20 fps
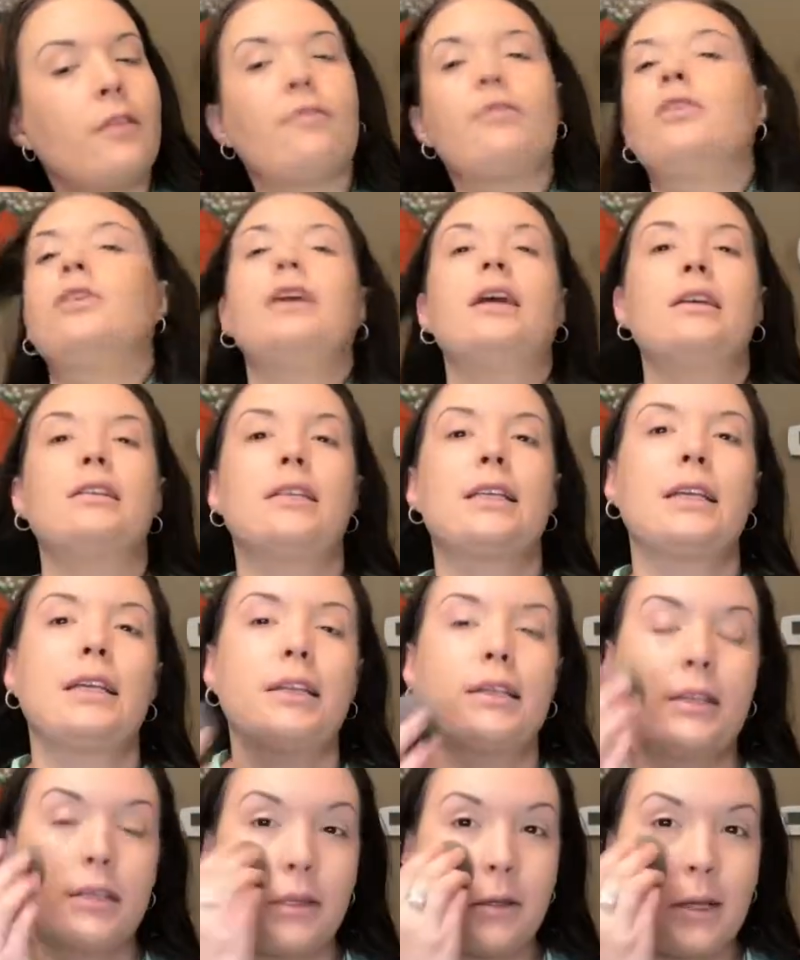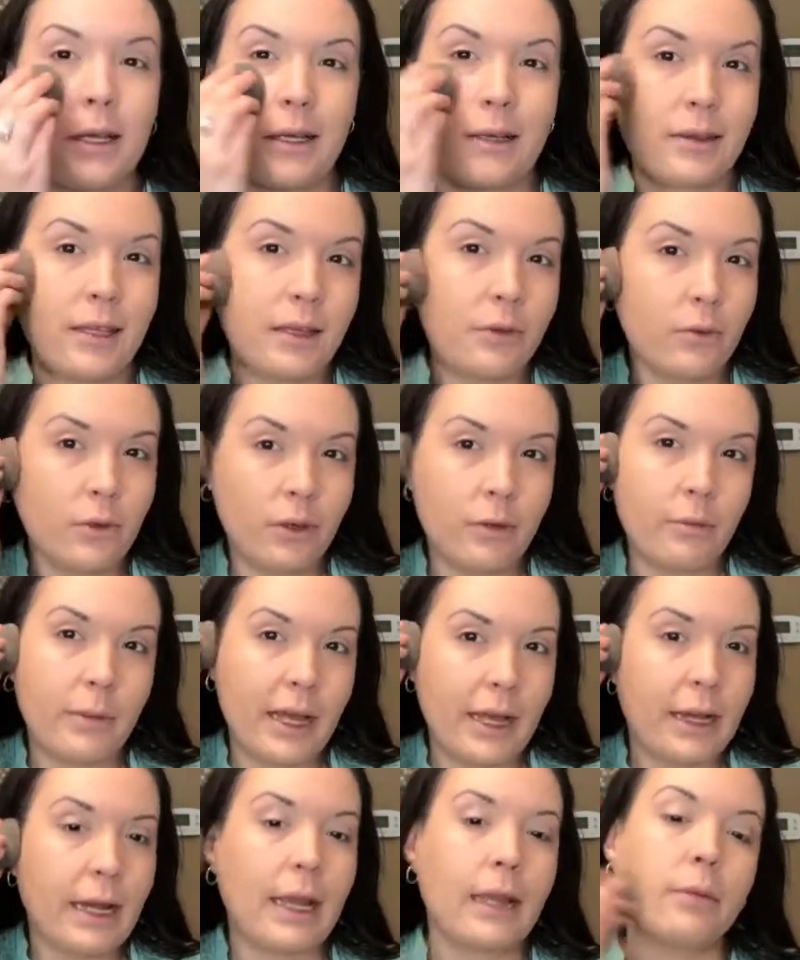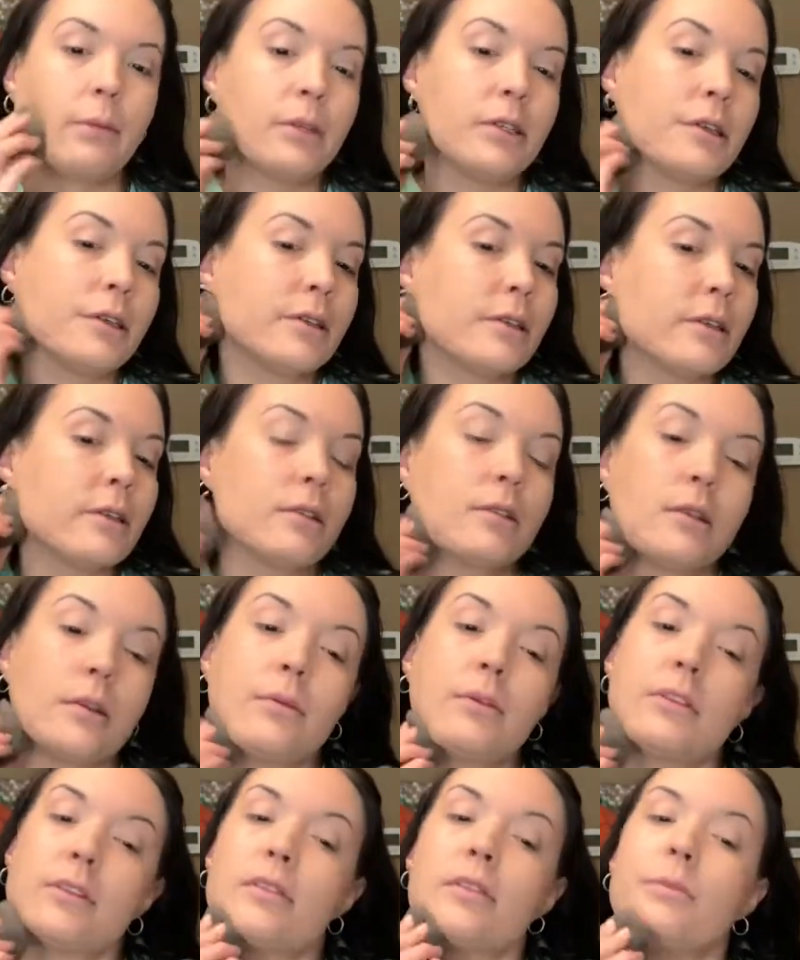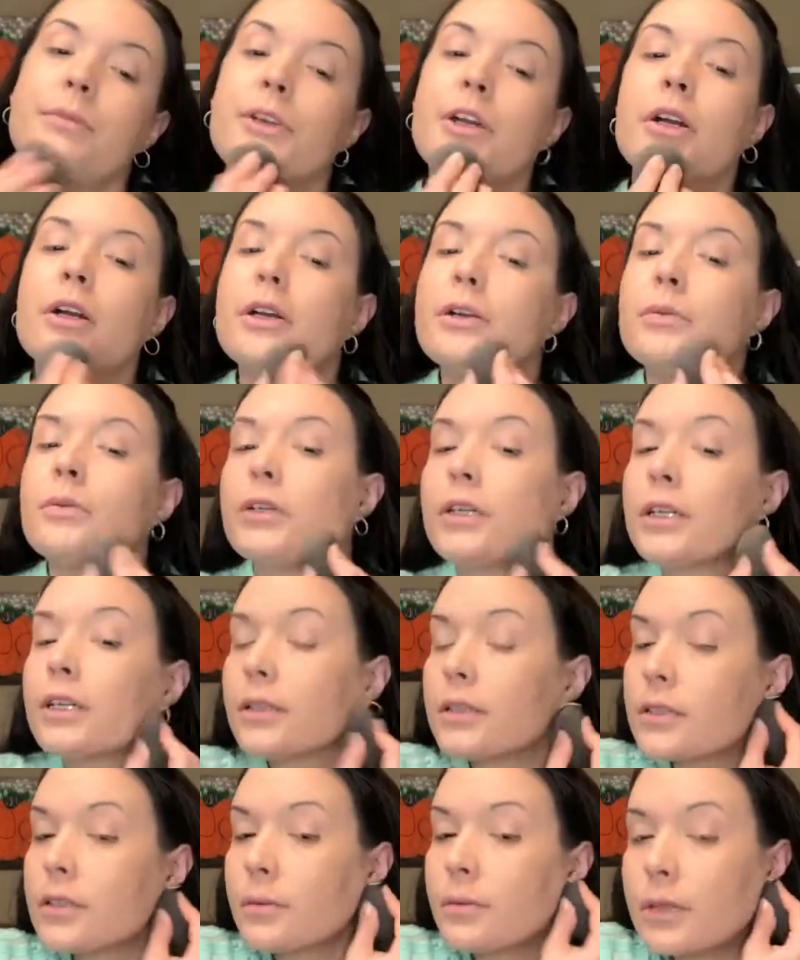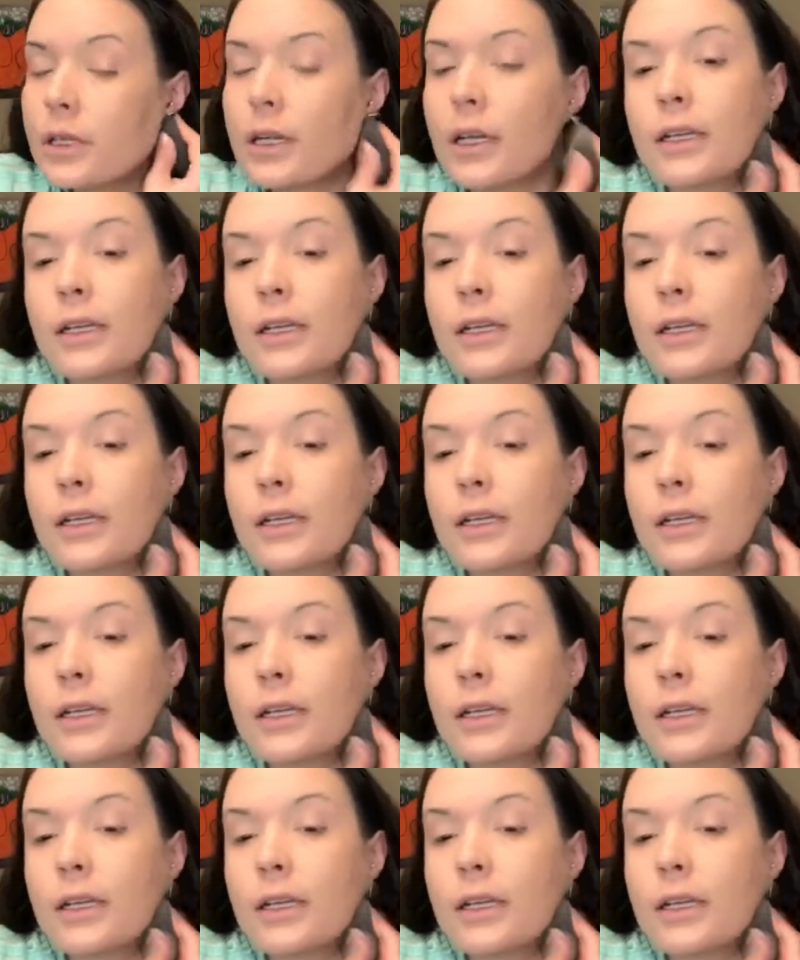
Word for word: you guys hear anything, I think one of my neighbors is doing some yard work or something.